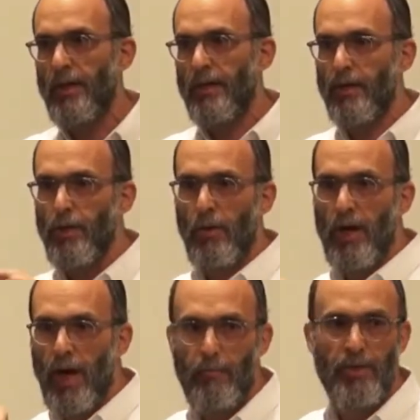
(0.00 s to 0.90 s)
that you
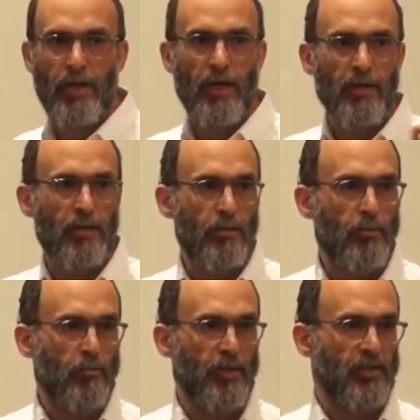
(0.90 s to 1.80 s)
are obligated to do
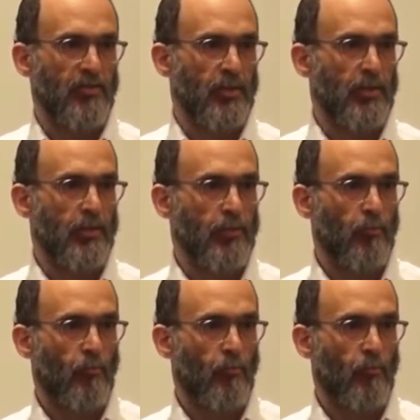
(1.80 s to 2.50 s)
the mitzvahs.